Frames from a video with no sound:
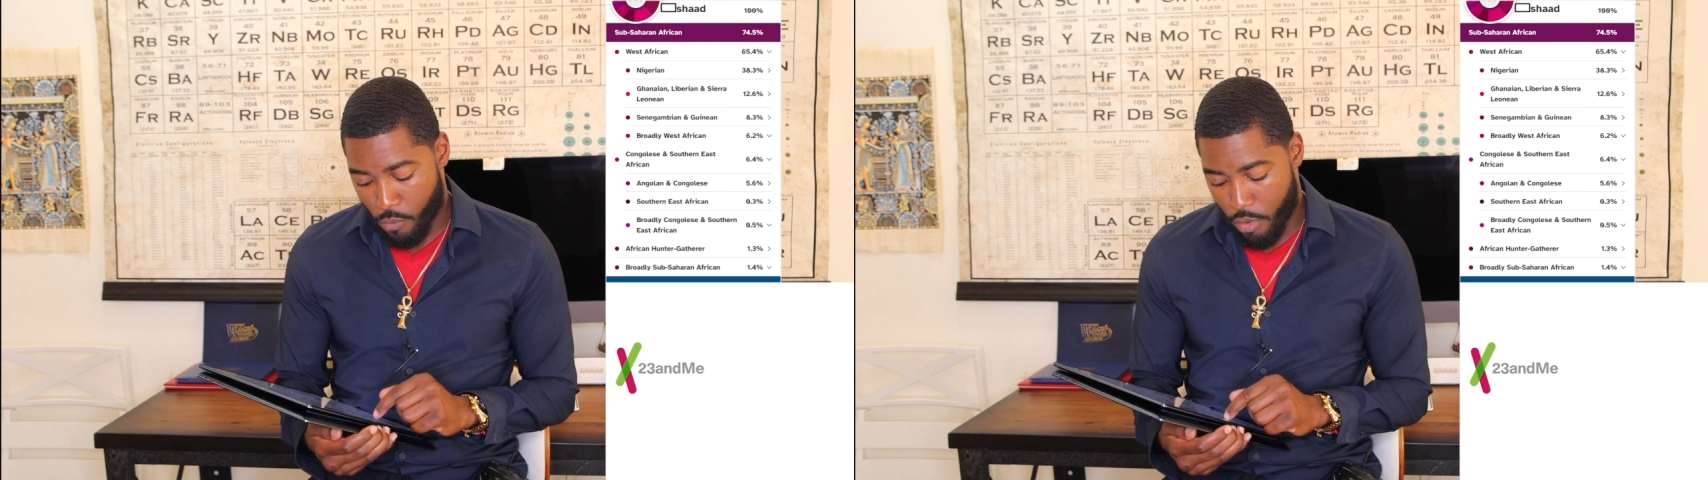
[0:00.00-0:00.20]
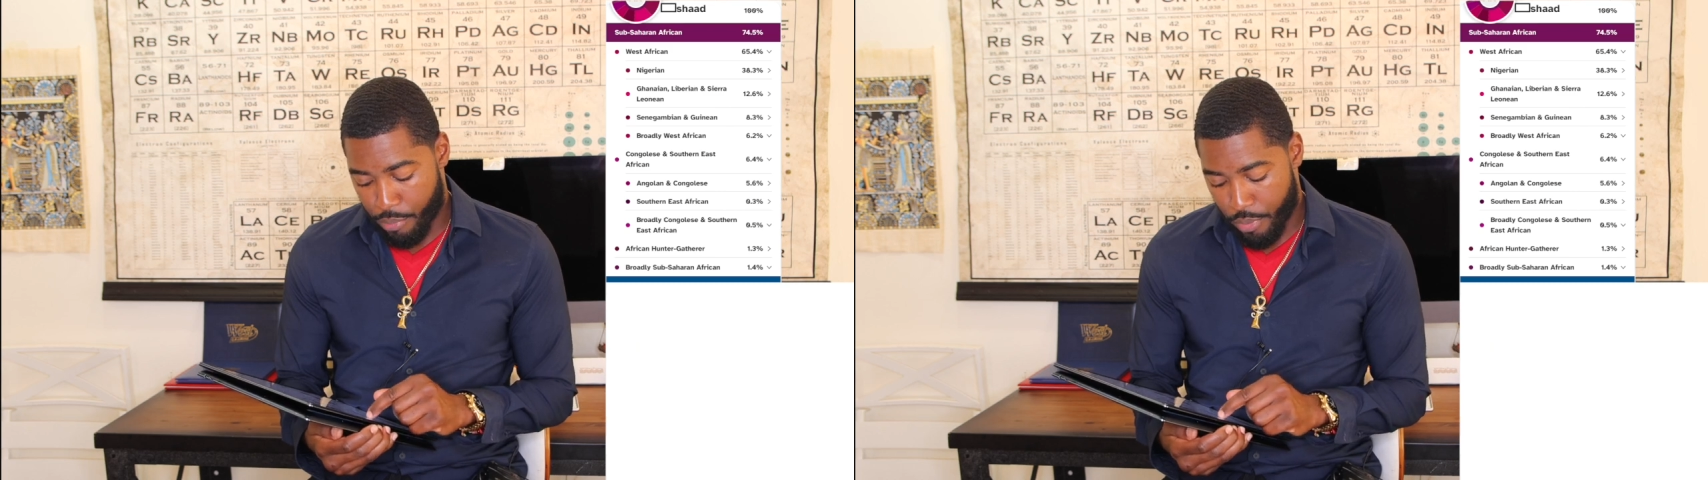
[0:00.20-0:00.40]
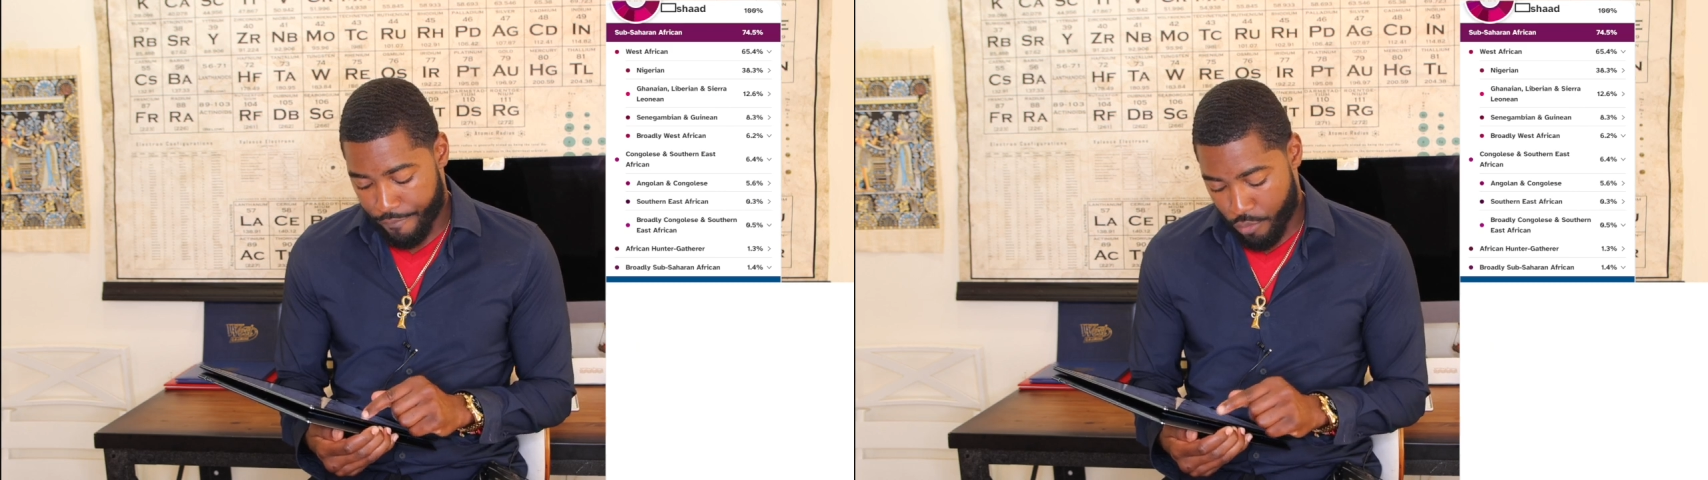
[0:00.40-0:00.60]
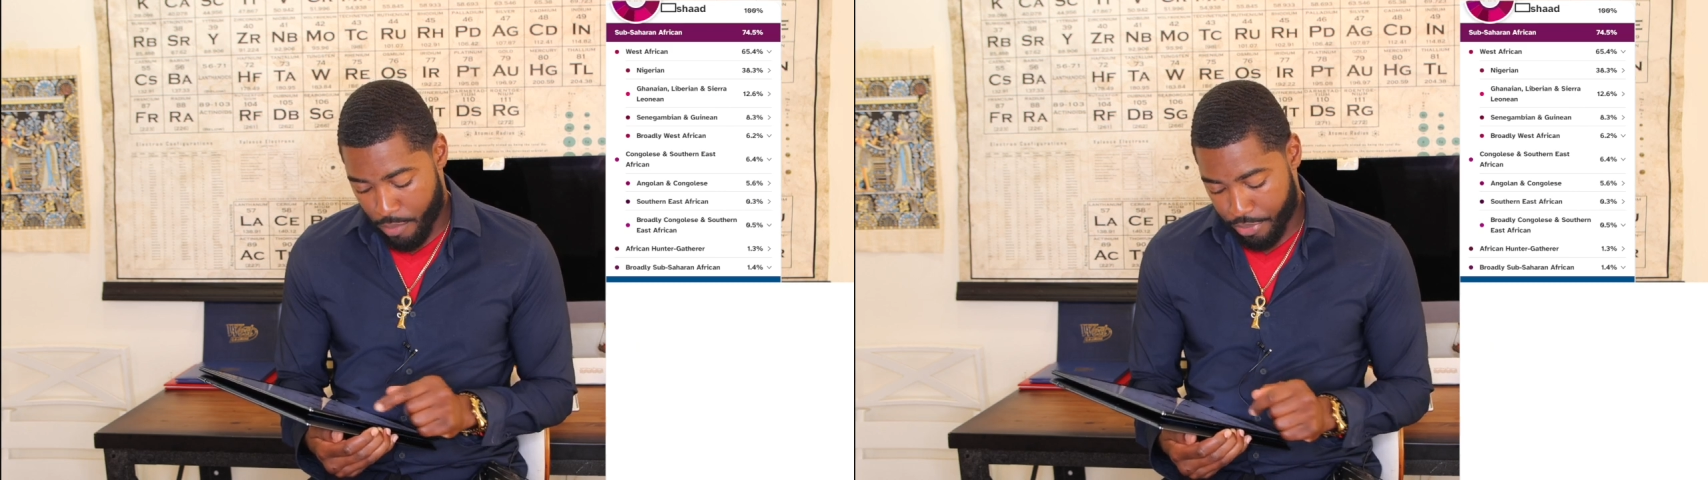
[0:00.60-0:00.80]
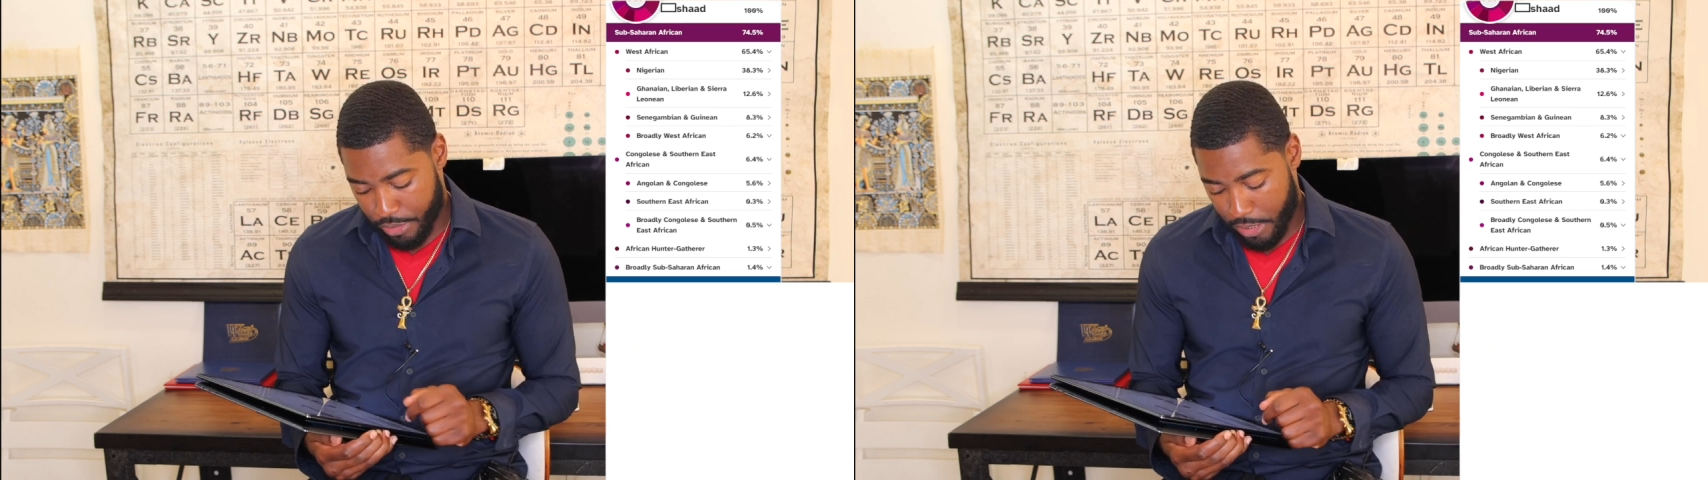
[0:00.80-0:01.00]

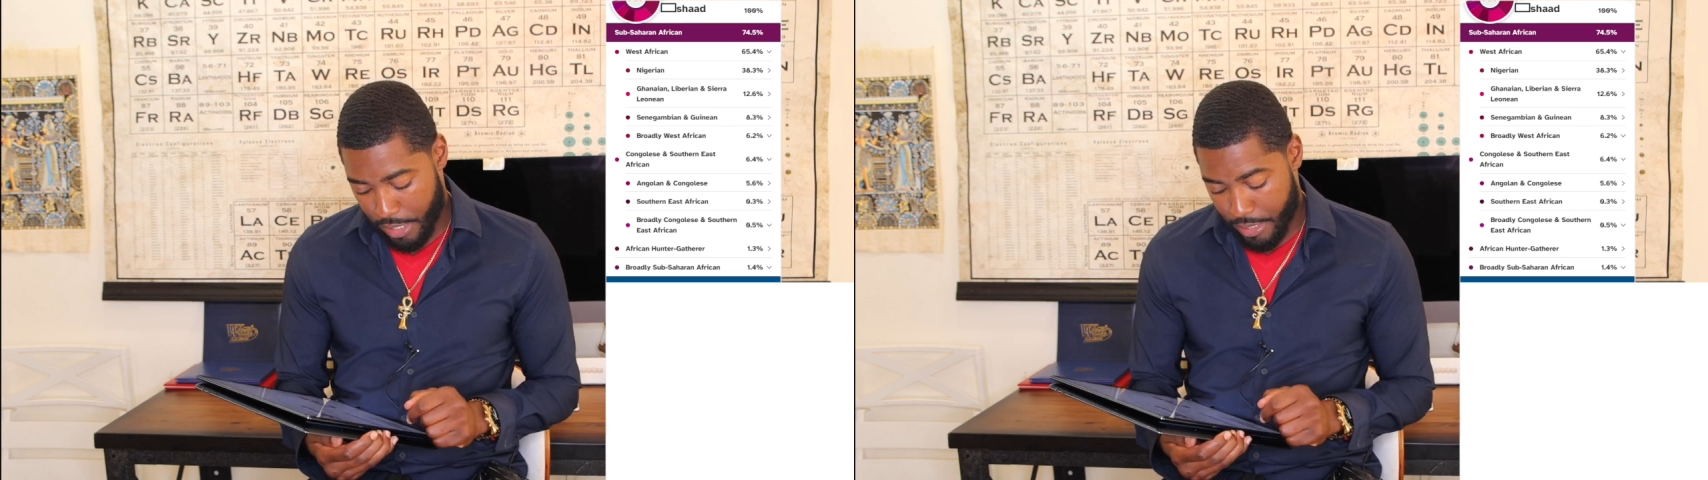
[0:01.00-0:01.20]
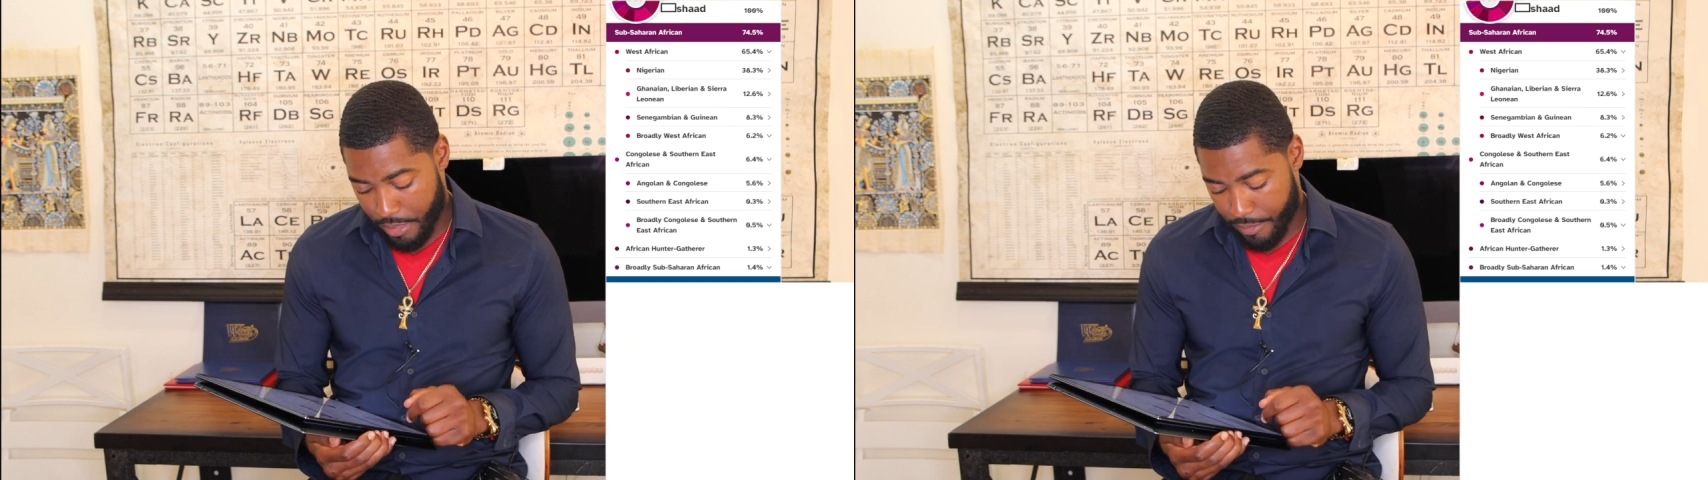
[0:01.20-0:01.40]
1.4%.